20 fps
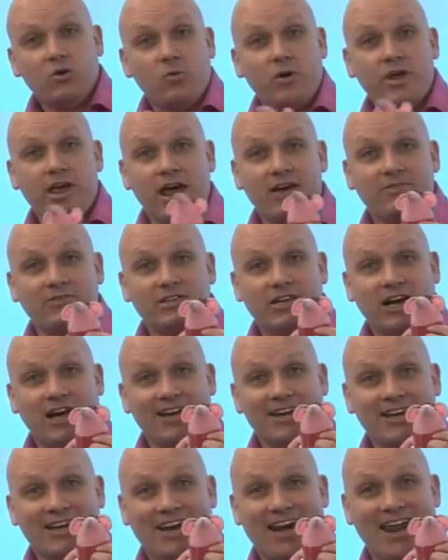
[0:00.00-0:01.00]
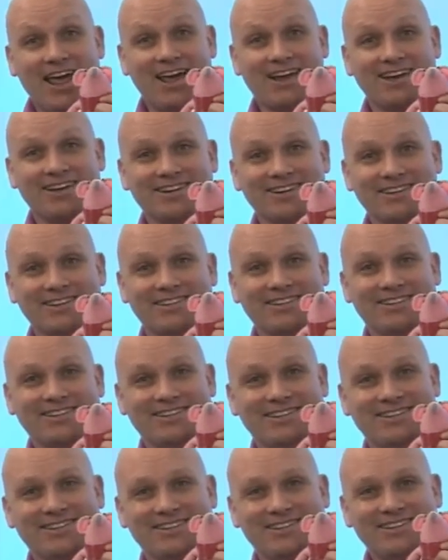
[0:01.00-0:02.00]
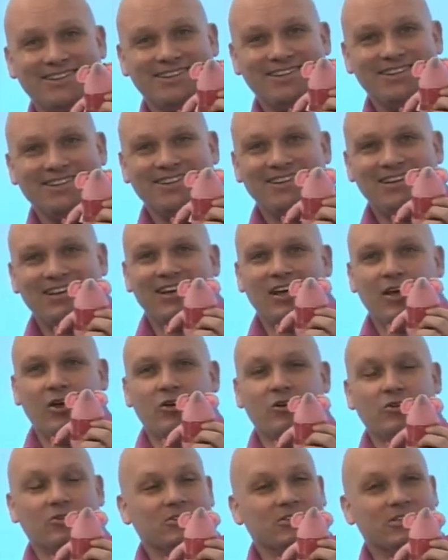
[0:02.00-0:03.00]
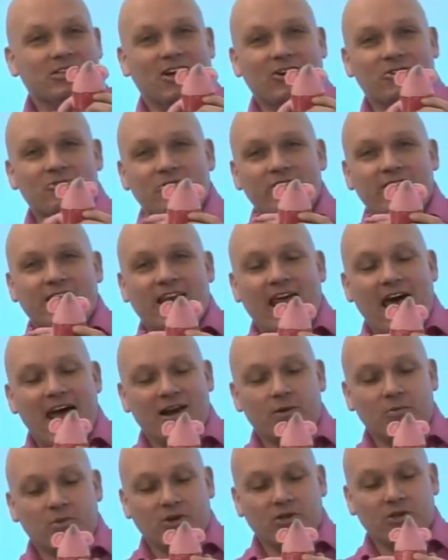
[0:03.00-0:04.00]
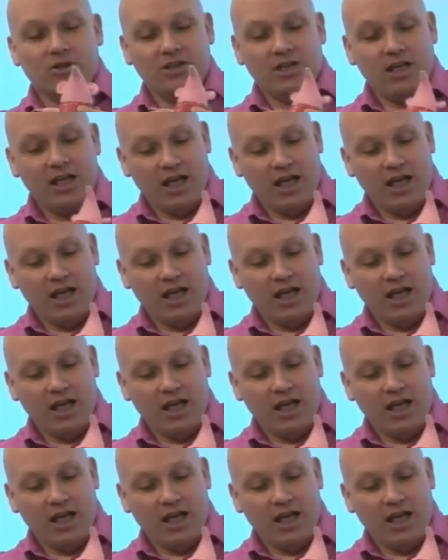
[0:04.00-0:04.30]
we have Tiny Clanger, who's not a real animal.